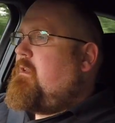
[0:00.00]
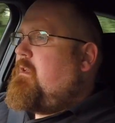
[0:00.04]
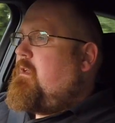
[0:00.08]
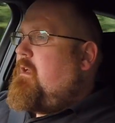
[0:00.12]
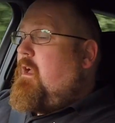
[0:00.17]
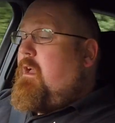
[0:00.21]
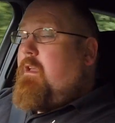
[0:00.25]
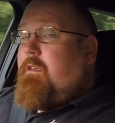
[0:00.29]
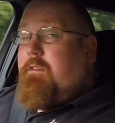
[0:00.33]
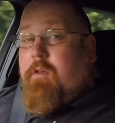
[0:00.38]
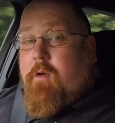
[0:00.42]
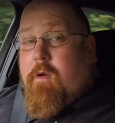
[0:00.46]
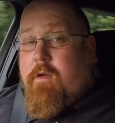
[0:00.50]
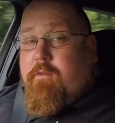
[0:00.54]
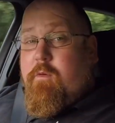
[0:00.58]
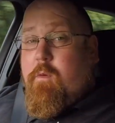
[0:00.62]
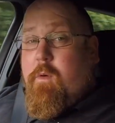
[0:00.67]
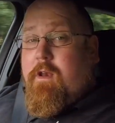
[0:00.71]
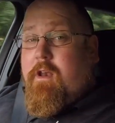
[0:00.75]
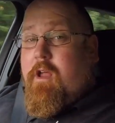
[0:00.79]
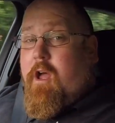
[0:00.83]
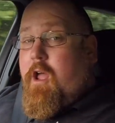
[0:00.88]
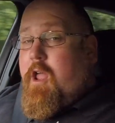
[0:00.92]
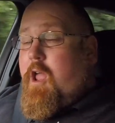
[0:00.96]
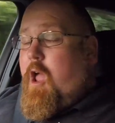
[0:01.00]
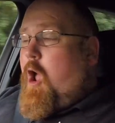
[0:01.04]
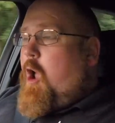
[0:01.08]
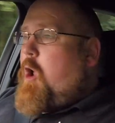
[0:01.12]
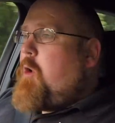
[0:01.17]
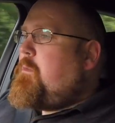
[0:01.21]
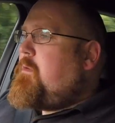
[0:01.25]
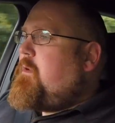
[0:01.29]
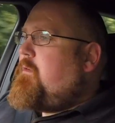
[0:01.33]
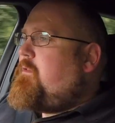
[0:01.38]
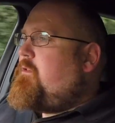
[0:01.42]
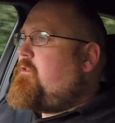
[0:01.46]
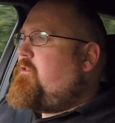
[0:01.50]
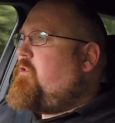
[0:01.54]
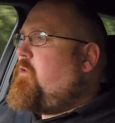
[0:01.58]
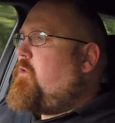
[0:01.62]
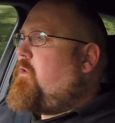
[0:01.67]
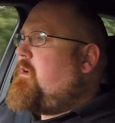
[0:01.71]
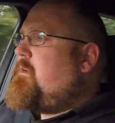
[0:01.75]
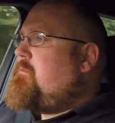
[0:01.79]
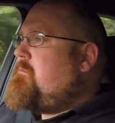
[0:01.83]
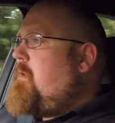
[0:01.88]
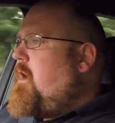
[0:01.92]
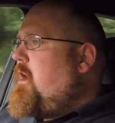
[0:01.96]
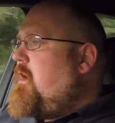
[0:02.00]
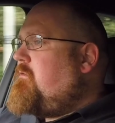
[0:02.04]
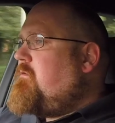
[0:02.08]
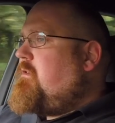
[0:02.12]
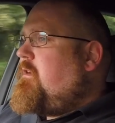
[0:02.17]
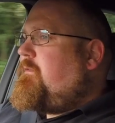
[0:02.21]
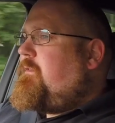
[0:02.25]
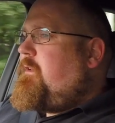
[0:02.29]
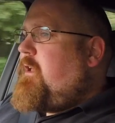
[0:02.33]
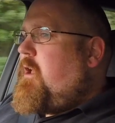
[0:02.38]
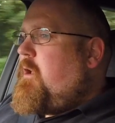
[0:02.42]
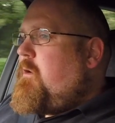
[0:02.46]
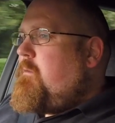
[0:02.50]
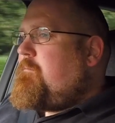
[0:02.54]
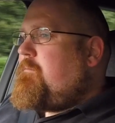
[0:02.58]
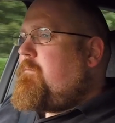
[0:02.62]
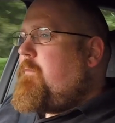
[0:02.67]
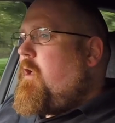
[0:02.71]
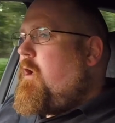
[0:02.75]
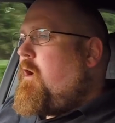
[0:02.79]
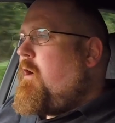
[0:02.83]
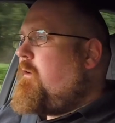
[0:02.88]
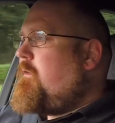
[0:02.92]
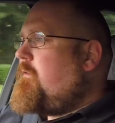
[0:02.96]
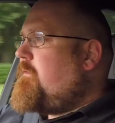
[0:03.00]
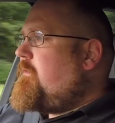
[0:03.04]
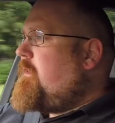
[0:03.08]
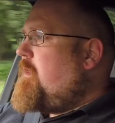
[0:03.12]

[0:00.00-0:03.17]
So everyone, I hope you've enjoyed my review of the